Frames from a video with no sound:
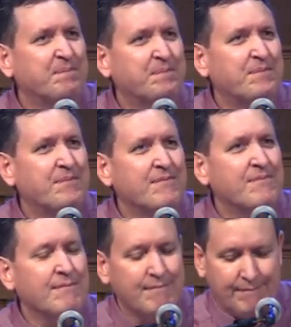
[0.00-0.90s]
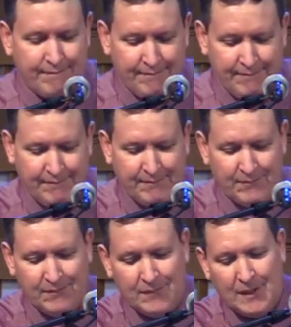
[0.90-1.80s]

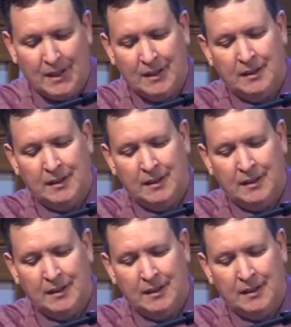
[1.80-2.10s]
Nobody speaks.